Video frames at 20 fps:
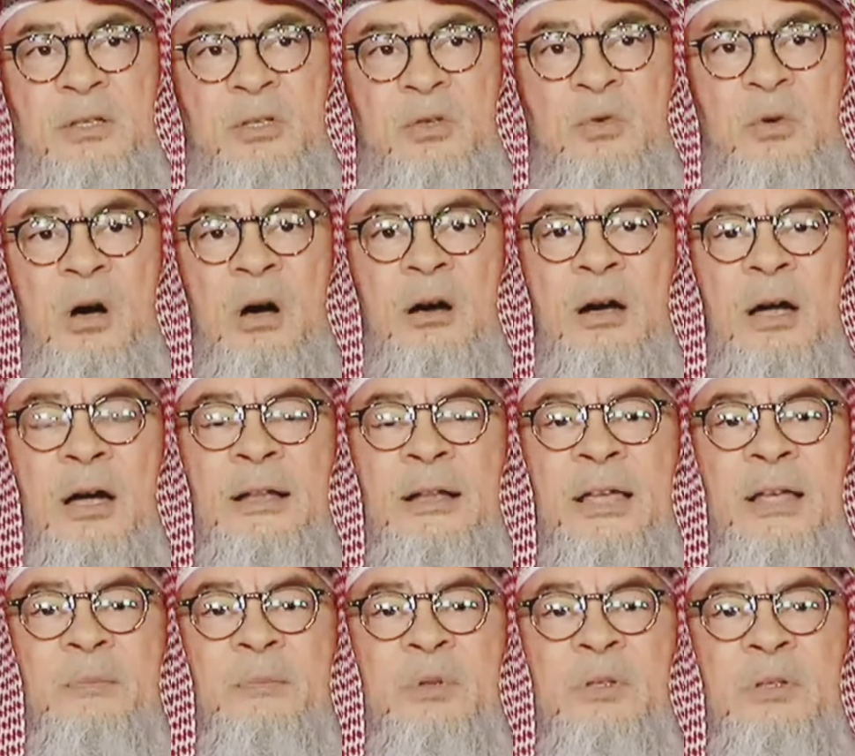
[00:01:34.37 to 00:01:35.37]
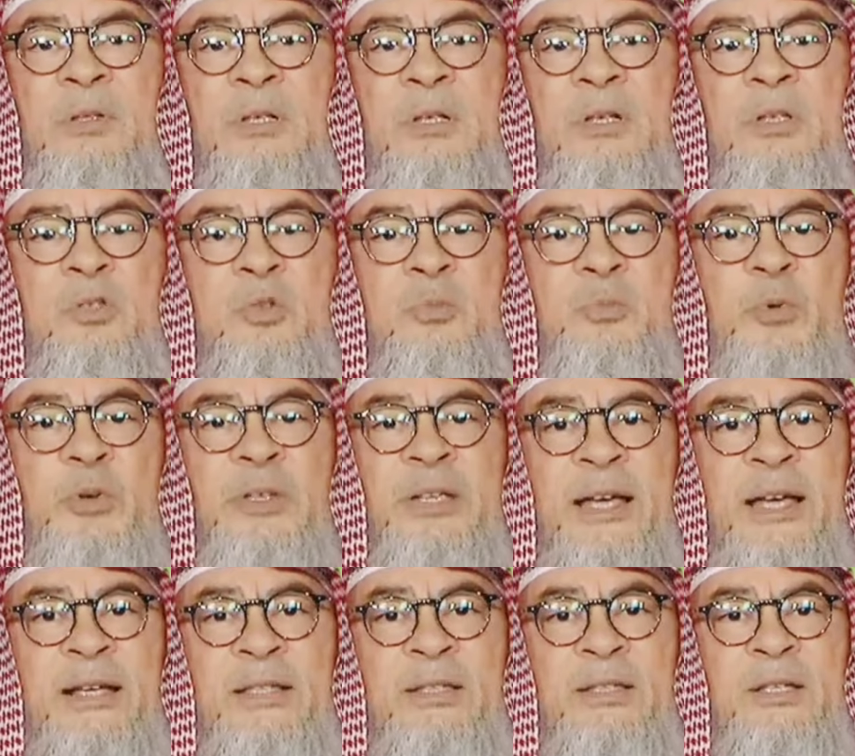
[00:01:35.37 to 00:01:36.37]
you are unable to
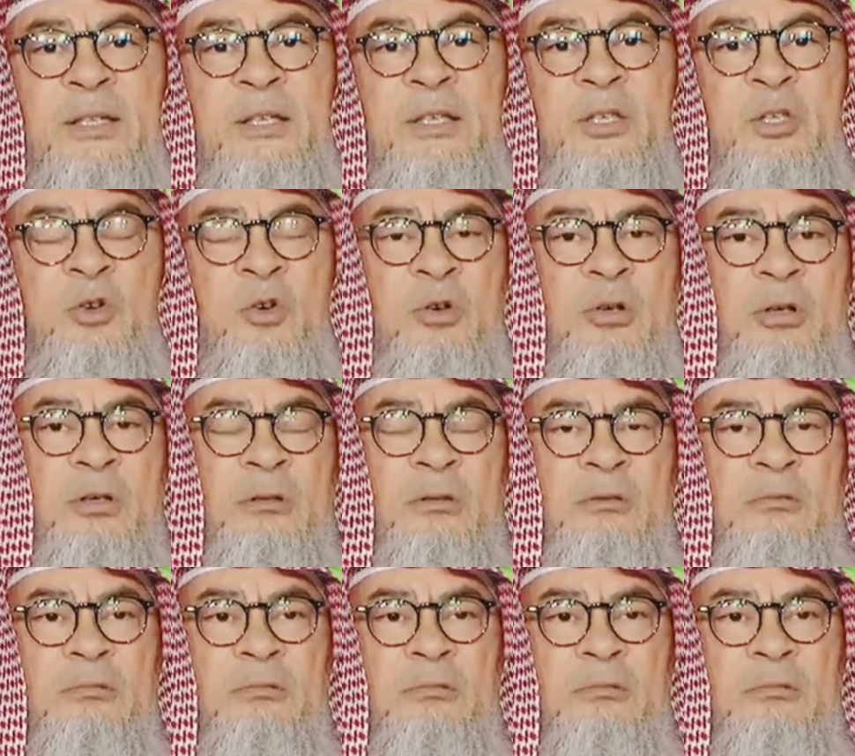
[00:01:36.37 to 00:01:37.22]
protect your